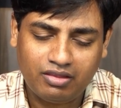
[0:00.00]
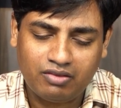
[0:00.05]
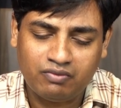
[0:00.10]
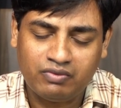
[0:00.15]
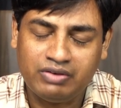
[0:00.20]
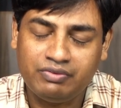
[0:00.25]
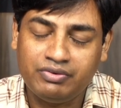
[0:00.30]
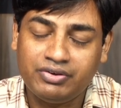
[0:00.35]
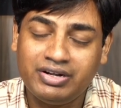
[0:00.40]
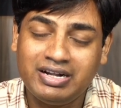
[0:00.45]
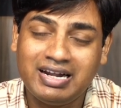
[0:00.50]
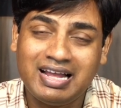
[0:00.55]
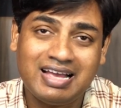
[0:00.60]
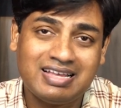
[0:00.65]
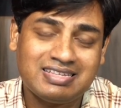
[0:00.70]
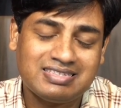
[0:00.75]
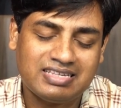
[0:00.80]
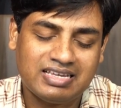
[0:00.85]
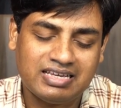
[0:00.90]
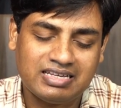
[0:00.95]
when we read
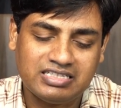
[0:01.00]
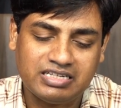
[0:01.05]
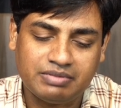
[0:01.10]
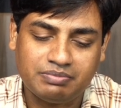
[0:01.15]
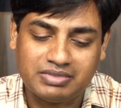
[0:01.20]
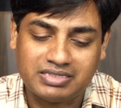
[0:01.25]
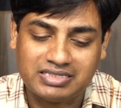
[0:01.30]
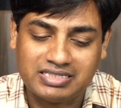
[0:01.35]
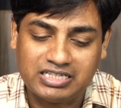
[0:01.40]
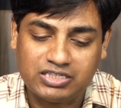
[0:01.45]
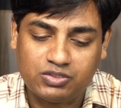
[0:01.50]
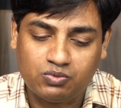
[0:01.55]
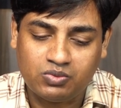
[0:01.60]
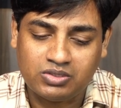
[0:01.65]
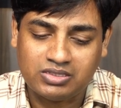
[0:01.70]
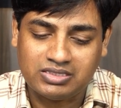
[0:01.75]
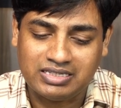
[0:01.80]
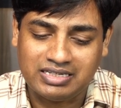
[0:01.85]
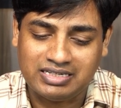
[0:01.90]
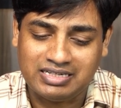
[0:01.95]
Isaiah chapter 6
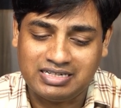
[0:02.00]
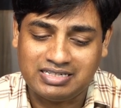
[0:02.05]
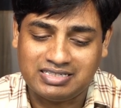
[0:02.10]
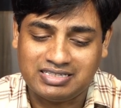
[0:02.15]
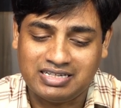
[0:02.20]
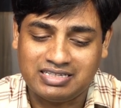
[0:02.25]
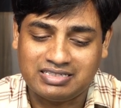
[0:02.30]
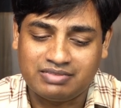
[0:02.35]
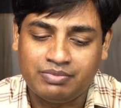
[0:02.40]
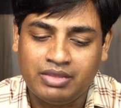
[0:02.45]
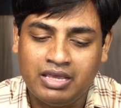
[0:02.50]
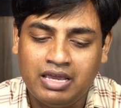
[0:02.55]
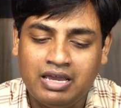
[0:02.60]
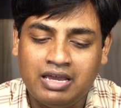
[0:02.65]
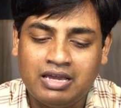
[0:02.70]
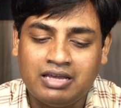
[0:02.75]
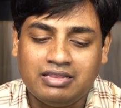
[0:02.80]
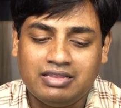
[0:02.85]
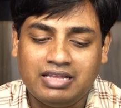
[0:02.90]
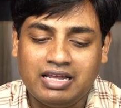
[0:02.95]
verse 8, it says,
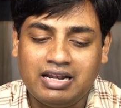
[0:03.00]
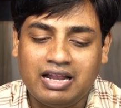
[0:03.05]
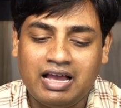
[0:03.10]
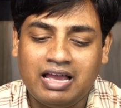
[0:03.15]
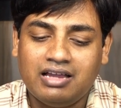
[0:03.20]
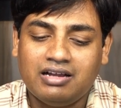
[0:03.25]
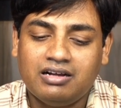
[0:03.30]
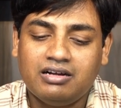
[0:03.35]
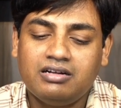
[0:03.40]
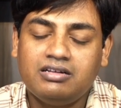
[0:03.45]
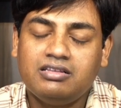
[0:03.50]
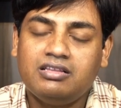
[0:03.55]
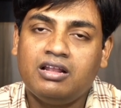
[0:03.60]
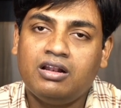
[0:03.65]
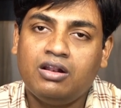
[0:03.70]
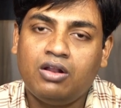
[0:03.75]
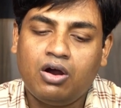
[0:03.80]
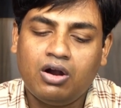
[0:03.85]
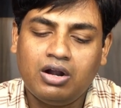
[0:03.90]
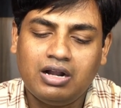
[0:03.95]
"Then I heard the
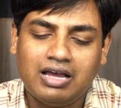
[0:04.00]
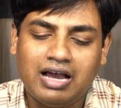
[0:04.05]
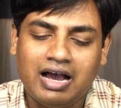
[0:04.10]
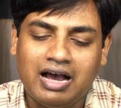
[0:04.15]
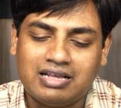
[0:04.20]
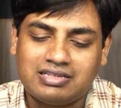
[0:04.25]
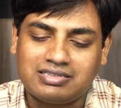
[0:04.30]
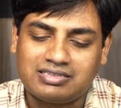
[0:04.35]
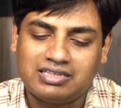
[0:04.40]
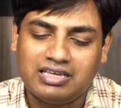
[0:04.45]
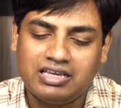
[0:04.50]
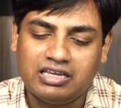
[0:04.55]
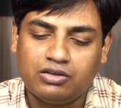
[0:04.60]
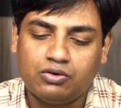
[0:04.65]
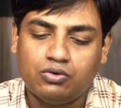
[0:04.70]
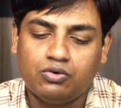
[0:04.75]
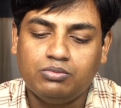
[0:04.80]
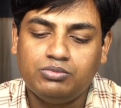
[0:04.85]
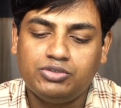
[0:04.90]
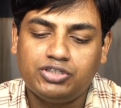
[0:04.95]
Lord asking,
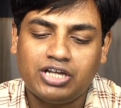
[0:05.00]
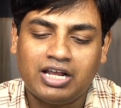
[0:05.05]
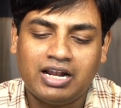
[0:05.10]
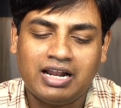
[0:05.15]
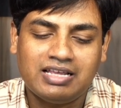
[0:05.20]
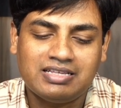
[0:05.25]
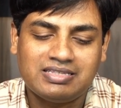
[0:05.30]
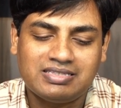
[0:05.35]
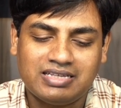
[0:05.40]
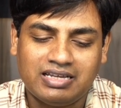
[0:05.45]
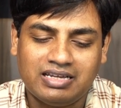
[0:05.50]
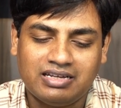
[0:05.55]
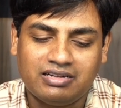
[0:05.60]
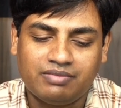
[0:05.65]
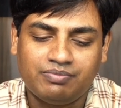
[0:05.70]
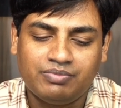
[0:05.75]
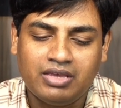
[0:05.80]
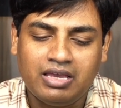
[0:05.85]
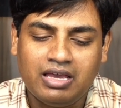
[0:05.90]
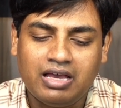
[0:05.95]
whom shall I
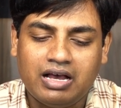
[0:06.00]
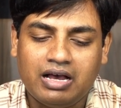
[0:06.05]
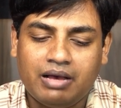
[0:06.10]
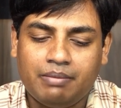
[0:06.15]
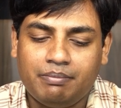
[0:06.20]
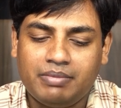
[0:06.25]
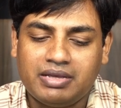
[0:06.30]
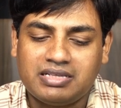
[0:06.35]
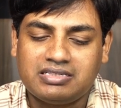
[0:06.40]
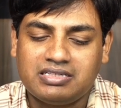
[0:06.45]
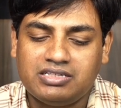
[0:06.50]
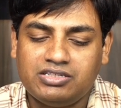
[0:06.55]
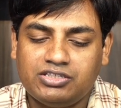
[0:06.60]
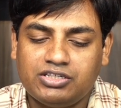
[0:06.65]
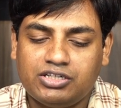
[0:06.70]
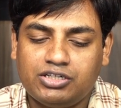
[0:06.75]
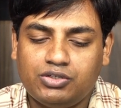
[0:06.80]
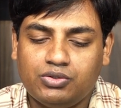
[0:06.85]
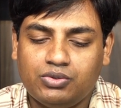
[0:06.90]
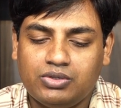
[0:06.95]
send? A
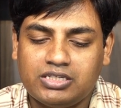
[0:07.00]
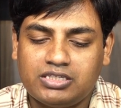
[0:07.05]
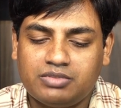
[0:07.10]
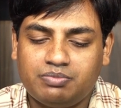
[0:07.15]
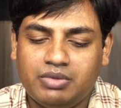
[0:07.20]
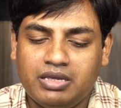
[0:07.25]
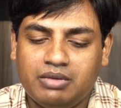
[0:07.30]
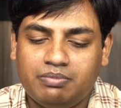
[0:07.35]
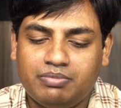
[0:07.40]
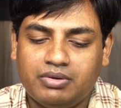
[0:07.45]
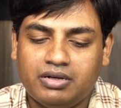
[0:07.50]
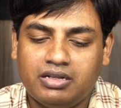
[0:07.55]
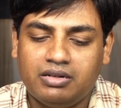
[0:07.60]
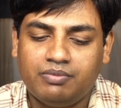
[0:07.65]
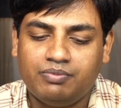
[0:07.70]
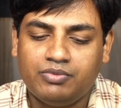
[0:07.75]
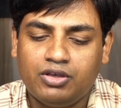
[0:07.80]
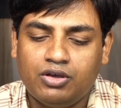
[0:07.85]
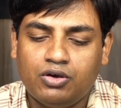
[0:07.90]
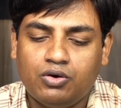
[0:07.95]
messenger to his
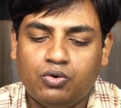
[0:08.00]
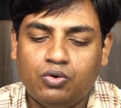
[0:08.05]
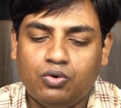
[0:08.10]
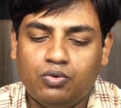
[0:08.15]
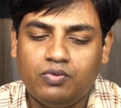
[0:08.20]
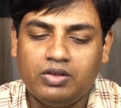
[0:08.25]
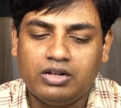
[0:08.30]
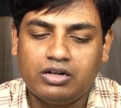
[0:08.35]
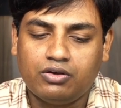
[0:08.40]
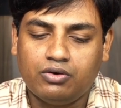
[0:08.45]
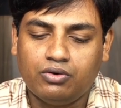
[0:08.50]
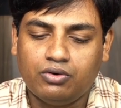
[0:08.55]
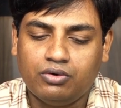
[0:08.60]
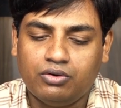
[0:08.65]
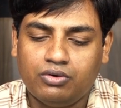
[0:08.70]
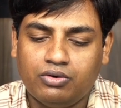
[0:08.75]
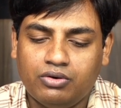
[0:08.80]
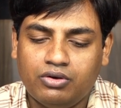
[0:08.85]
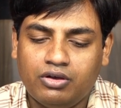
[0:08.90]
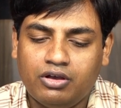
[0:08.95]
people who will
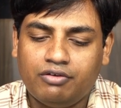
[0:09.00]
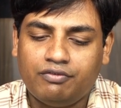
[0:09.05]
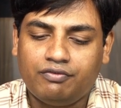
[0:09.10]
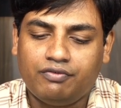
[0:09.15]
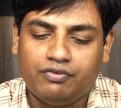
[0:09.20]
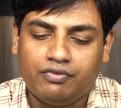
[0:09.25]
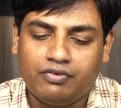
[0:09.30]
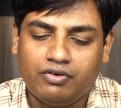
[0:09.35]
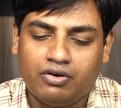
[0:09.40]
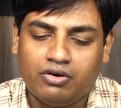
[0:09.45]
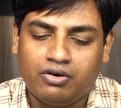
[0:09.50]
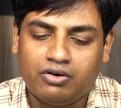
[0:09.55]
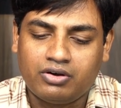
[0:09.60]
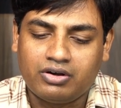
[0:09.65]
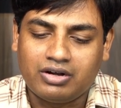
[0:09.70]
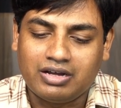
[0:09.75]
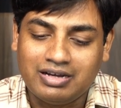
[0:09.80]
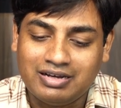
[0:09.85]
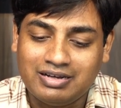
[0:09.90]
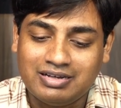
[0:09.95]
go
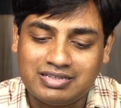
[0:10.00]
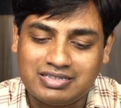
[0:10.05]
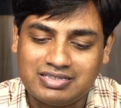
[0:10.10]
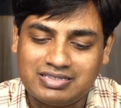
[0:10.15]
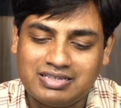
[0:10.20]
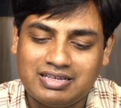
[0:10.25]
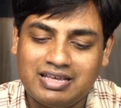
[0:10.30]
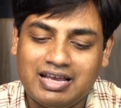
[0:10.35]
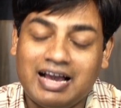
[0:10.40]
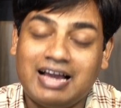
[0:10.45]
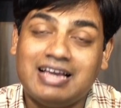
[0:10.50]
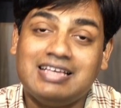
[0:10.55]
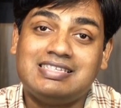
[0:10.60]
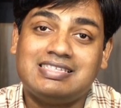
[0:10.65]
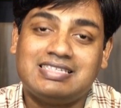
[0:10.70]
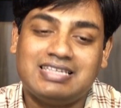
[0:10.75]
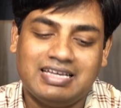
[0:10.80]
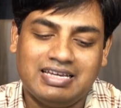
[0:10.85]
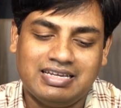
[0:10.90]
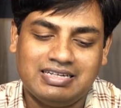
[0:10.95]
for us. I
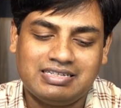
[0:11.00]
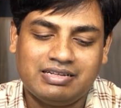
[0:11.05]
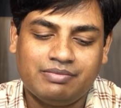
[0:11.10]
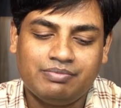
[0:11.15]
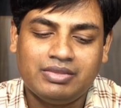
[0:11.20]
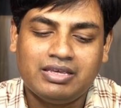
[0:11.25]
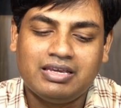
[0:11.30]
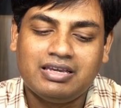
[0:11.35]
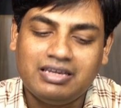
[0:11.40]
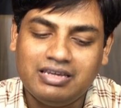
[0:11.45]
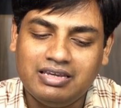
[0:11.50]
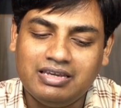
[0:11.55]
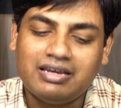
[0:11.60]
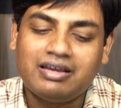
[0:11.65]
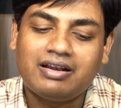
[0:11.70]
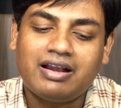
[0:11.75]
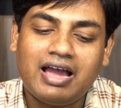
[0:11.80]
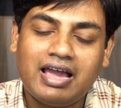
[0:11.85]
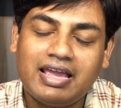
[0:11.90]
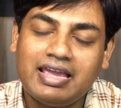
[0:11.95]
said,
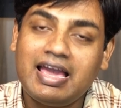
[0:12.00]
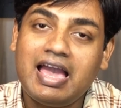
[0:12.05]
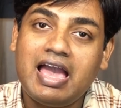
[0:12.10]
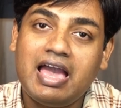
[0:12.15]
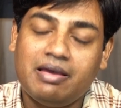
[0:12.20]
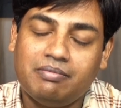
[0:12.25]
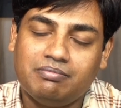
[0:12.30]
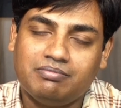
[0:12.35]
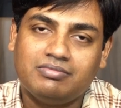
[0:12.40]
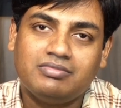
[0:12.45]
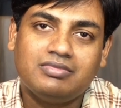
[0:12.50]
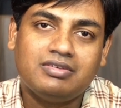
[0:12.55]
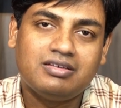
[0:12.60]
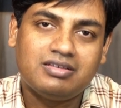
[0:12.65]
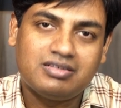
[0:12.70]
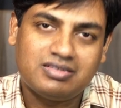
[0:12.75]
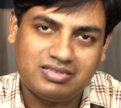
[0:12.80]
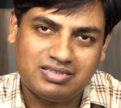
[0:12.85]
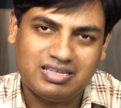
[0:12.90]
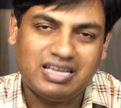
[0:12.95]
here I am,
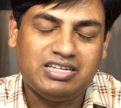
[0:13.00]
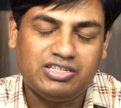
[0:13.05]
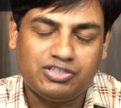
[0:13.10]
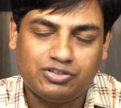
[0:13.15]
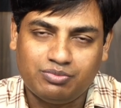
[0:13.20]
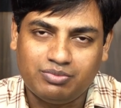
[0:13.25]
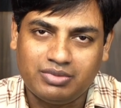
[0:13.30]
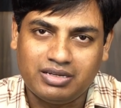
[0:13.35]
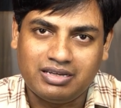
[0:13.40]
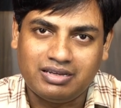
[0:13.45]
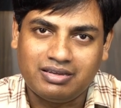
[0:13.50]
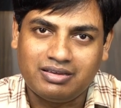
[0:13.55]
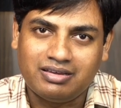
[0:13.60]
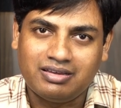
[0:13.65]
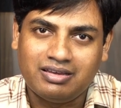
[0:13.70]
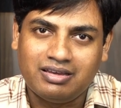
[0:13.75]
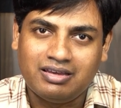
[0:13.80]
send me."